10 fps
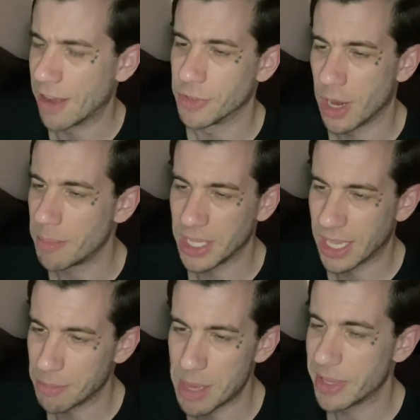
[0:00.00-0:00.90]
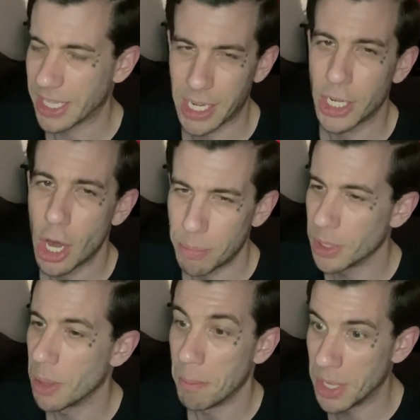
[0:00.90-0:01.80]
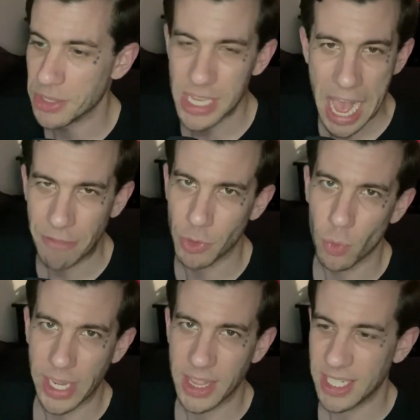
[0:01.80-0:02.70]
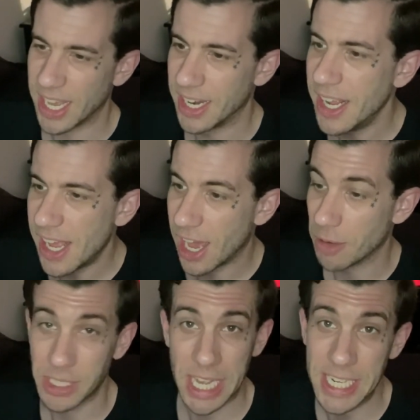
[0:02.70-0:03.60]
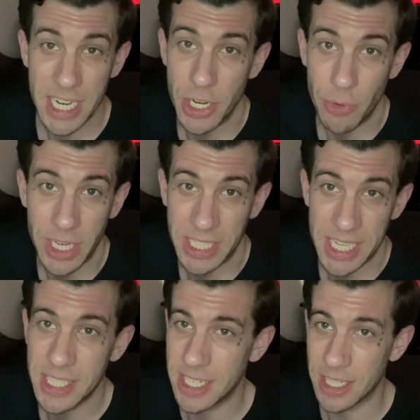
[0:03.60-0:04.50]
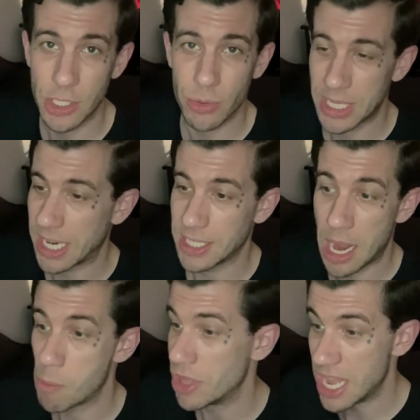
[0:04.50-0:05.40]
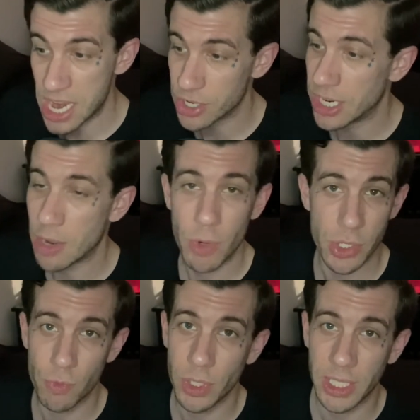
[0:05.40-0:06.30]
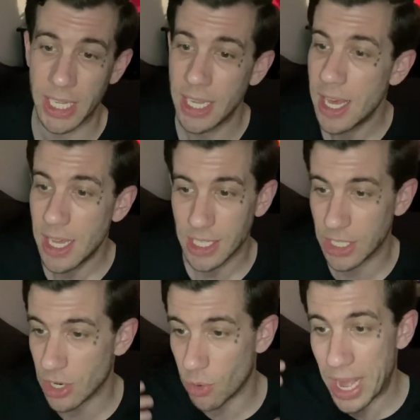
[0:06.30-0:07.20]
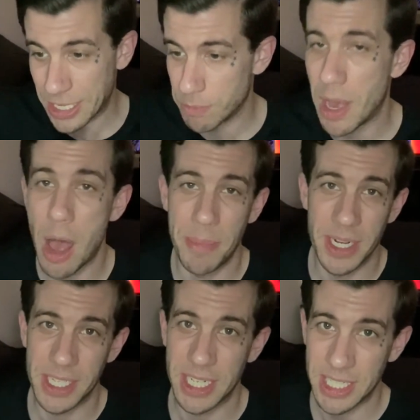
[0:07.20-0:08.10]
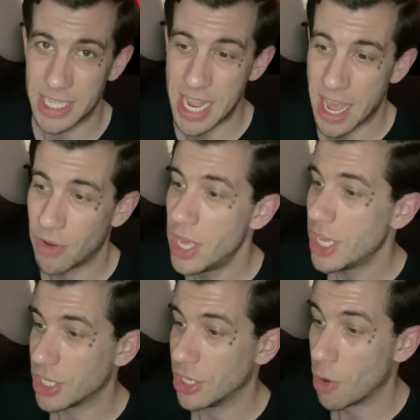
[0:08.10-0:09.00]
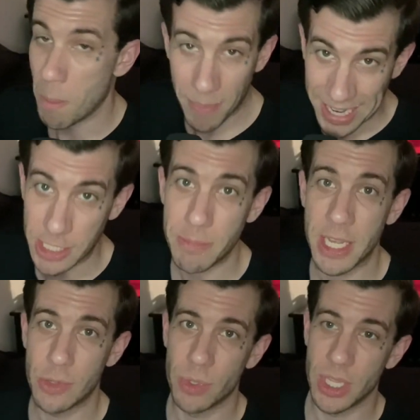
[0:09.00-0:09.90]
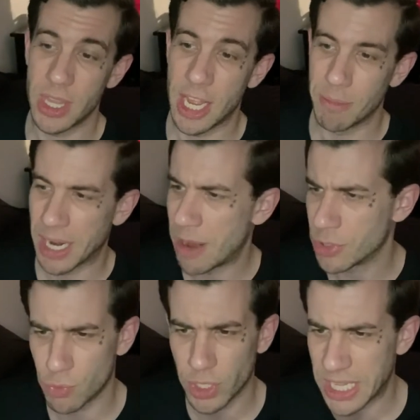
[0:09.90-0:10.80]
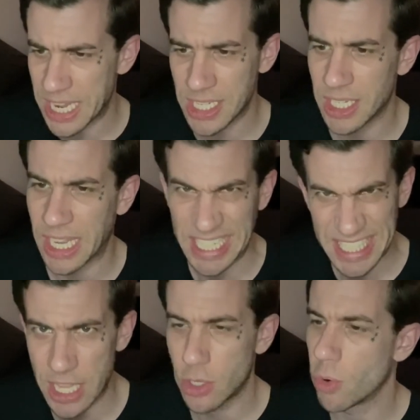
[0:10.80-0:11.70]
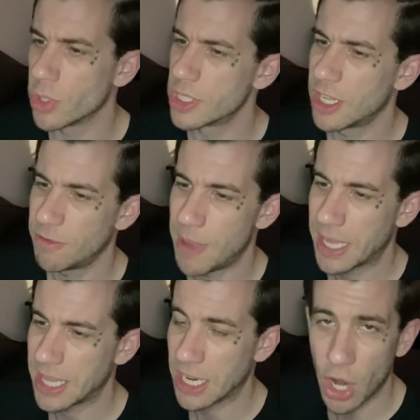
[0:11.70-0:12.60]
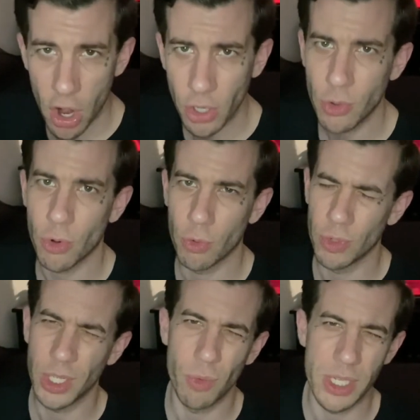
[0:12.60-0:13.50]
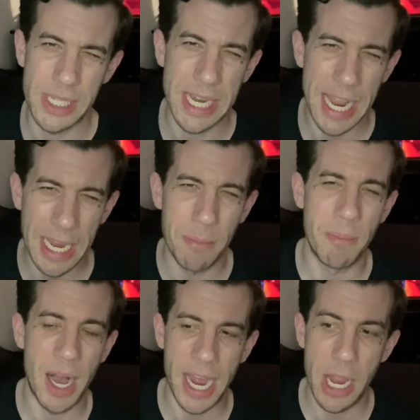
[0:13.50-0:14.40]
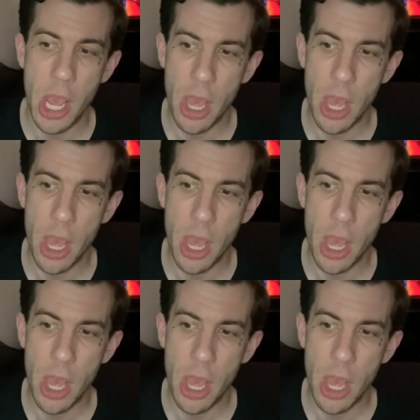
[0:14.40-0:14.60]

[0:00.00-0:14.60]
after, I mean like maybe like a couple of months after Wake the Dead, because I didn't know it existed. This was at a time when the internet wasn't really, as poppin' as it is now. MySpace was a thing, but I was really into like deathcore and stuff back then, and hardcore really wasn't in my